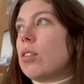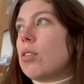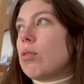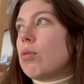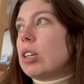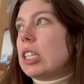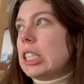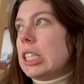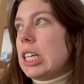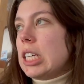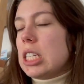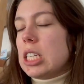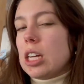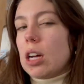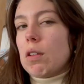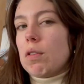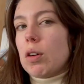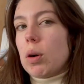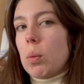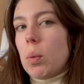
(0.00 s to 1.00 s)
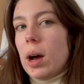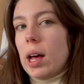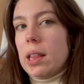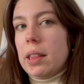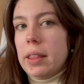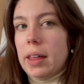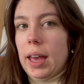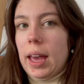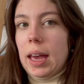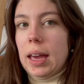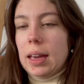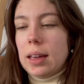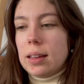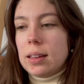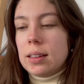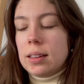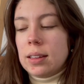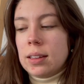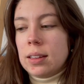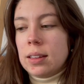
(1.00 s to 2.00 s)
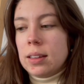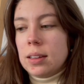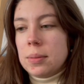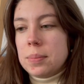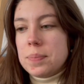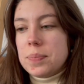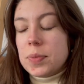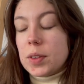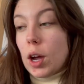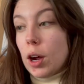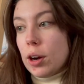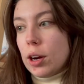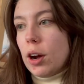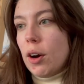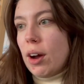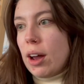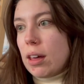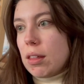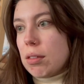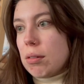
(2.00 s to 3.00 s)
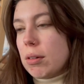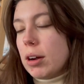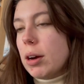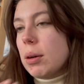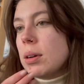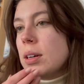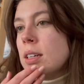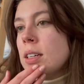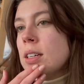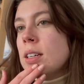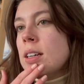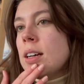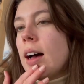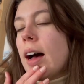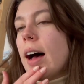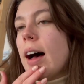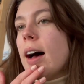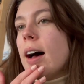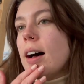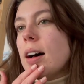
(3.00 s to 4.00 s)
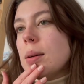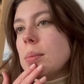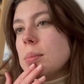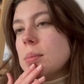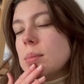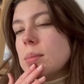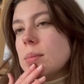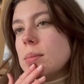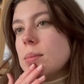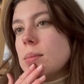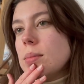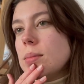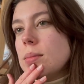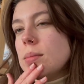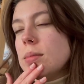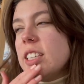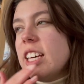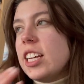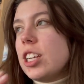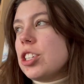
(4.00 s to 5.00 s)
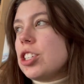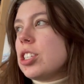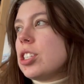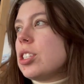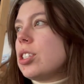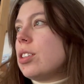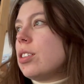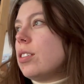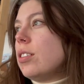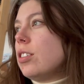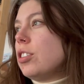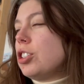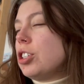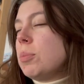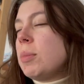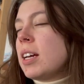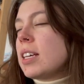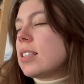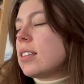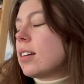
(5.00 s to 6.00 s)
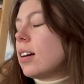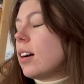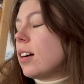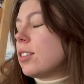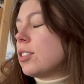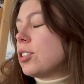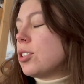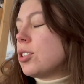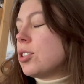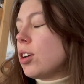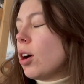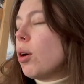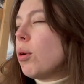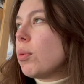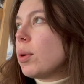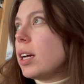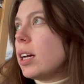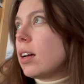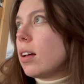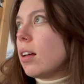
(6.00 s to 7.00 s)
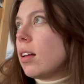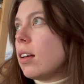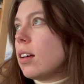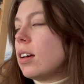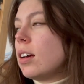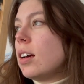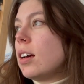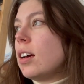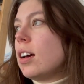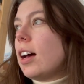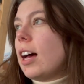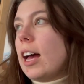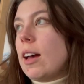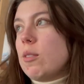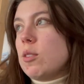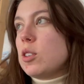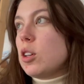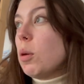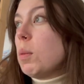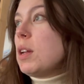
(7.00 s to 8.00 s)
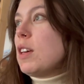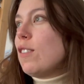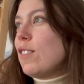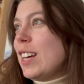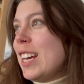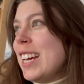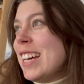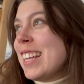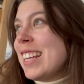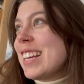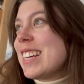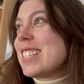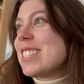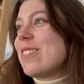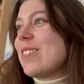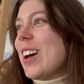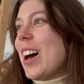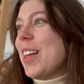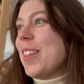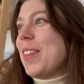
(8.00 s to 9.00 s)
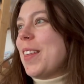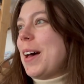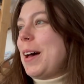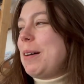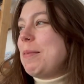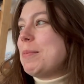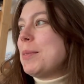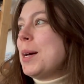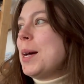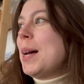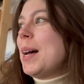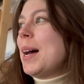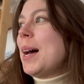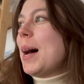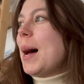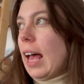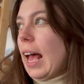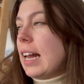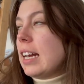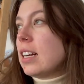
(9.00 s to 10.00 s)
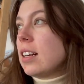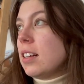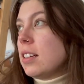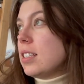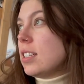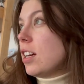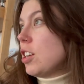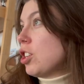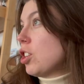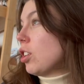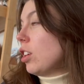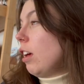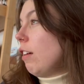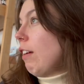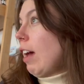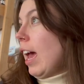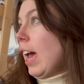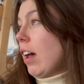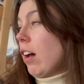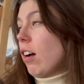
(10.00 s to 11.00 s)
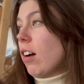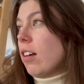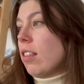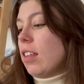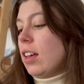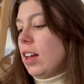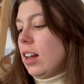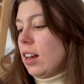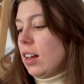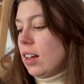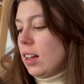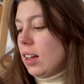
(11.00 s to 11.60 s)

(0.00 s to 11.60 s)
realistic for what they are going through. And it's just, she makes the characters so real. I have so many feelings about them. Ended on such a cliffhanger that